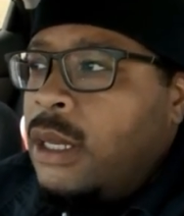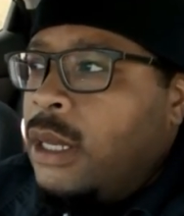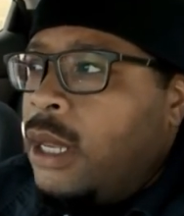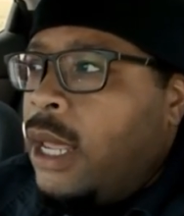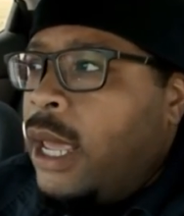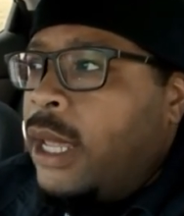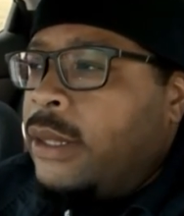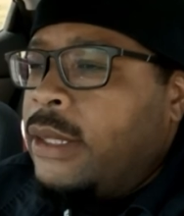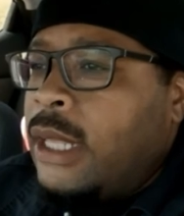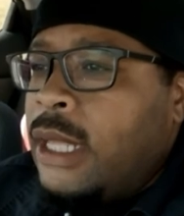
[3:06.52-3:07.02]

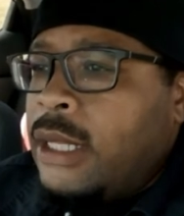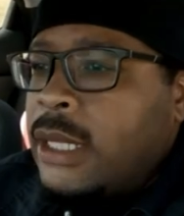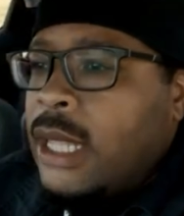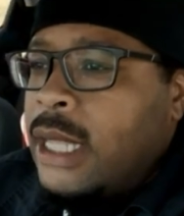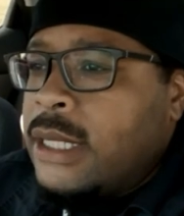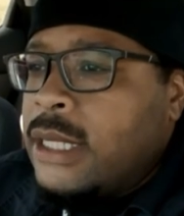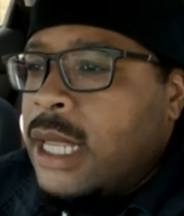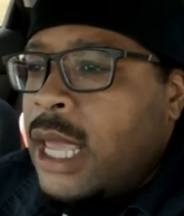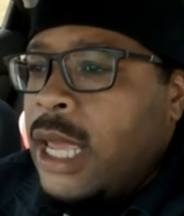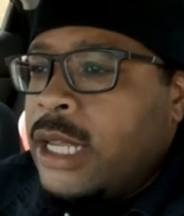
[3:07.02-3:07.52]
Yeah, I think
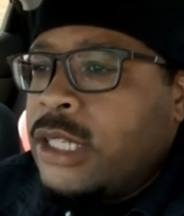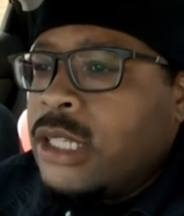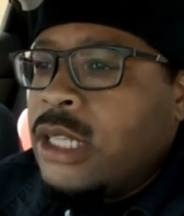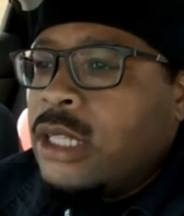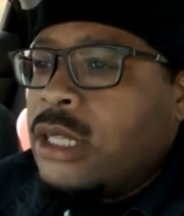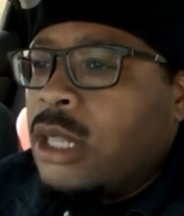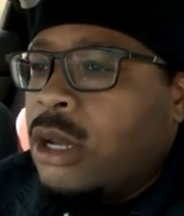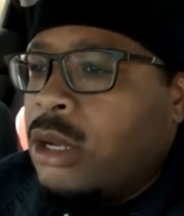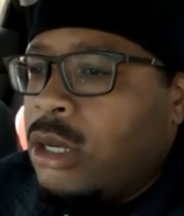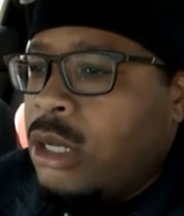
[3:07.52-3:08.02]
that's
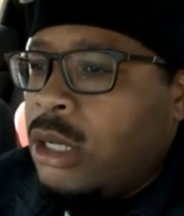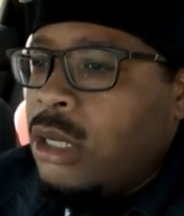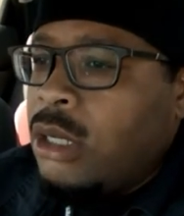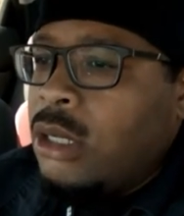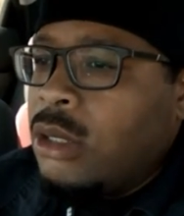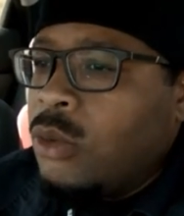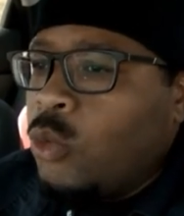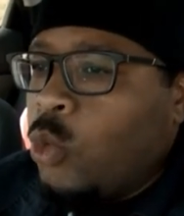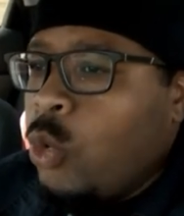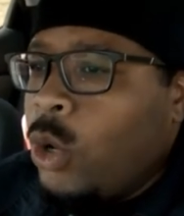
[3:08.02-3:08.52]
exit
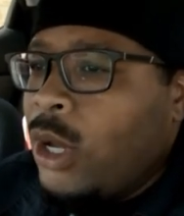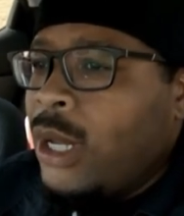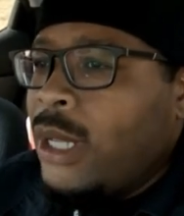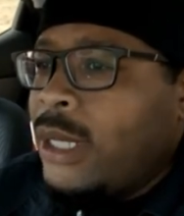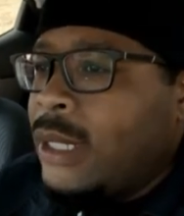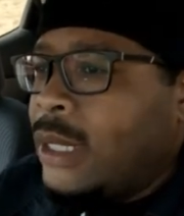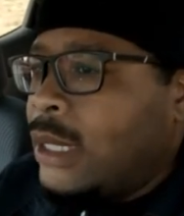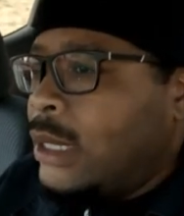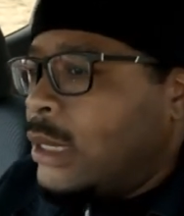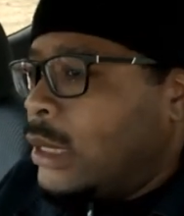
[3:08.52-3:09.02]
31.
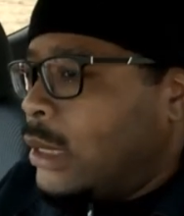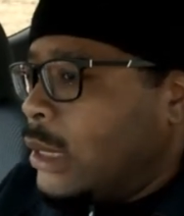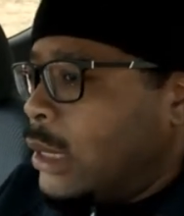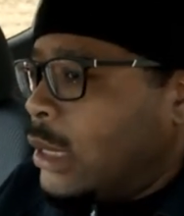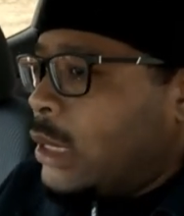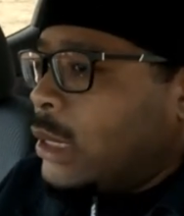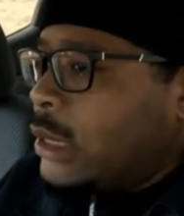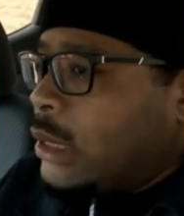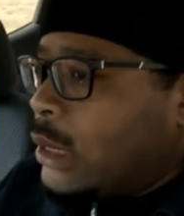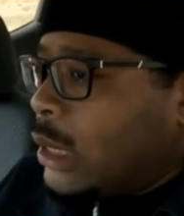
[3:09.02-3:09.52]

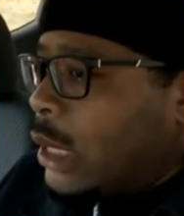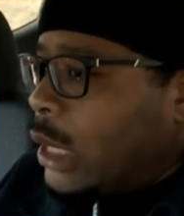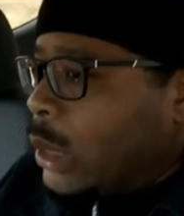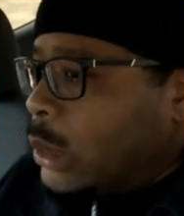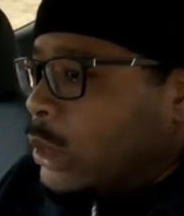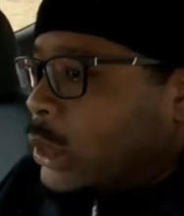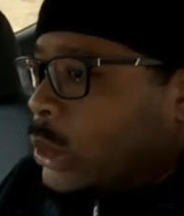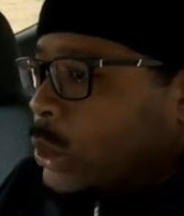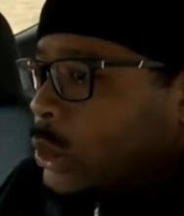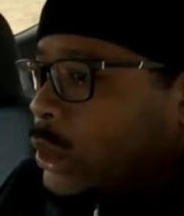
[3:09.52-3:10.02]
So
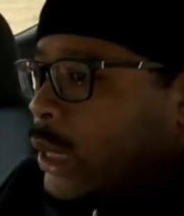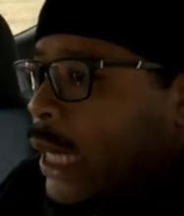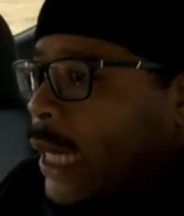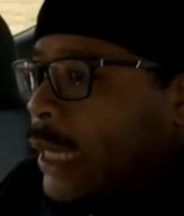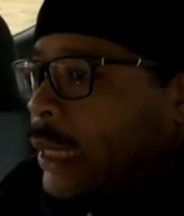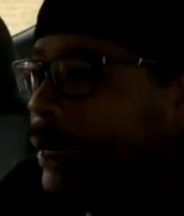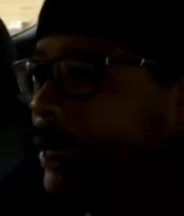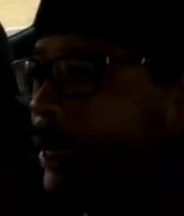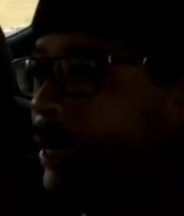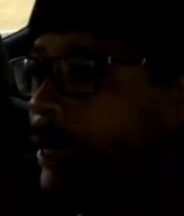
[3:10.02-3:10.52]
I'm just gonna
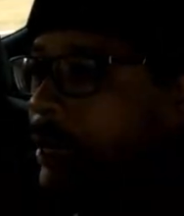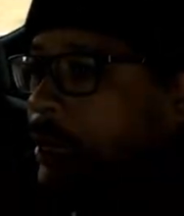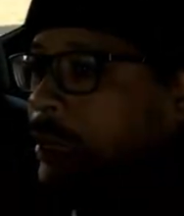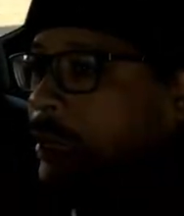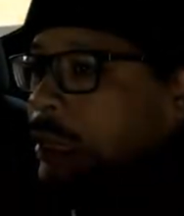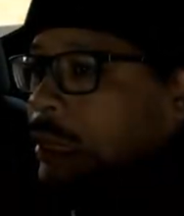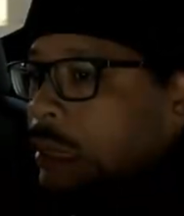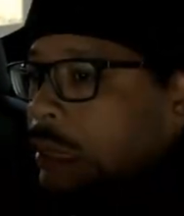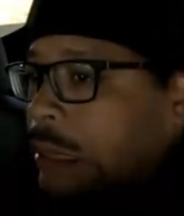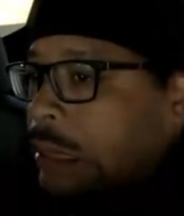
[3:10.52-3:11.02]
take. Are you
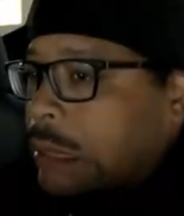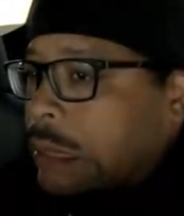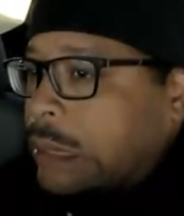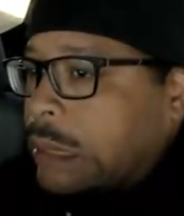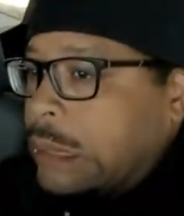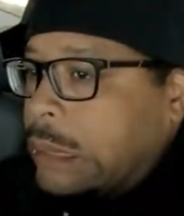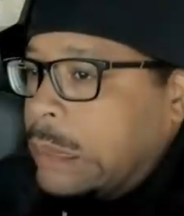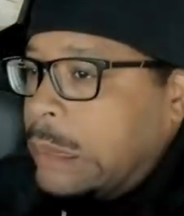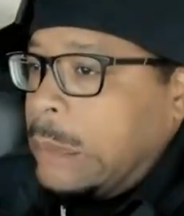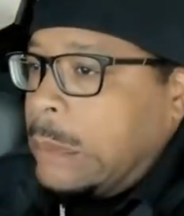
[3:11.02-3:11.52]
gonna slow down
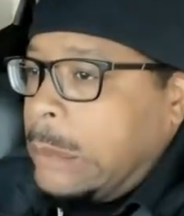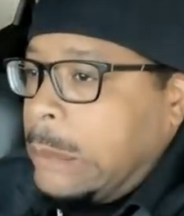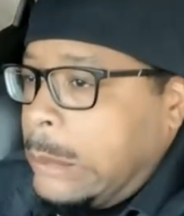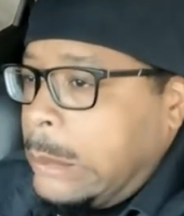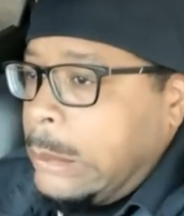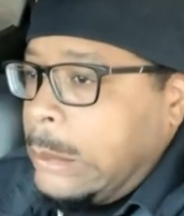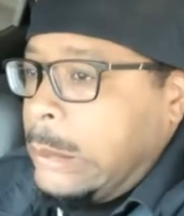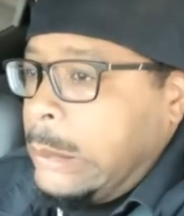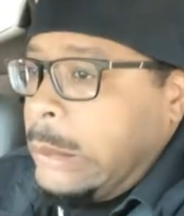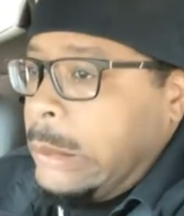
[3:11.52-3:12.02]
the service
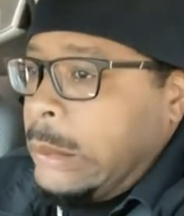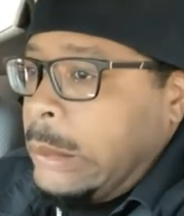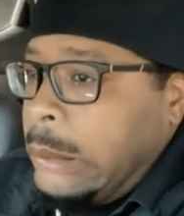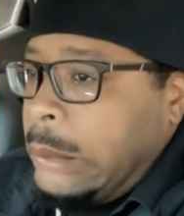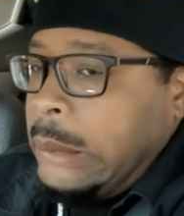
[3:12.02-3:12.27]
room?